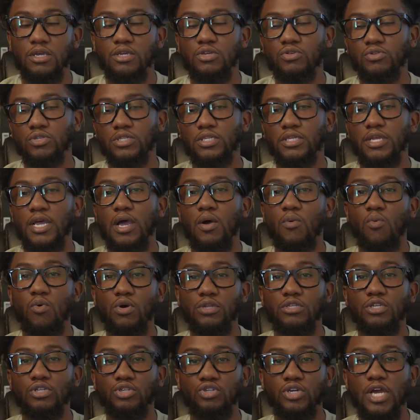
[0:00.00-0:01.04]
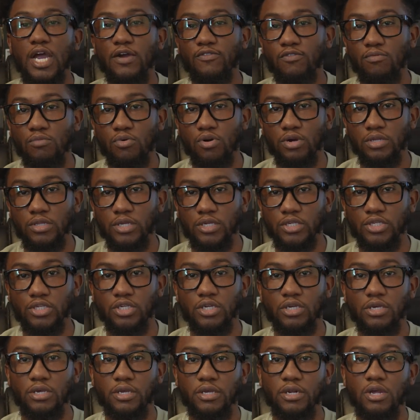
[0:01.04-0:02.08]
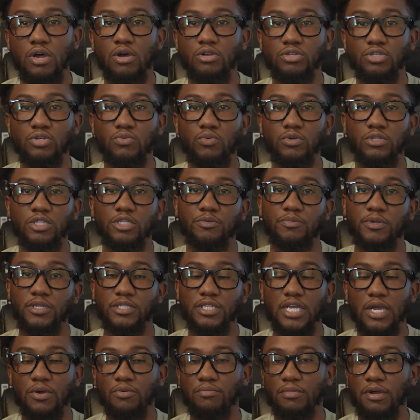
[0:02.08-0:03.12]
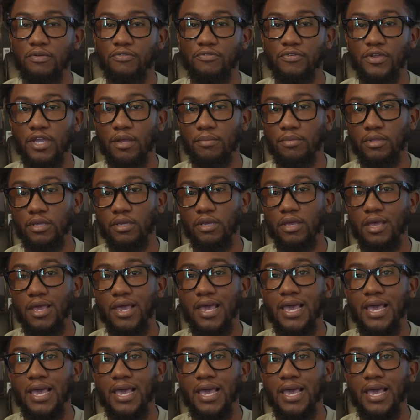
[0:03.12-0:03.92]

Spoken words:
You see, I want to travel more this year, and I also want to spend time with my family.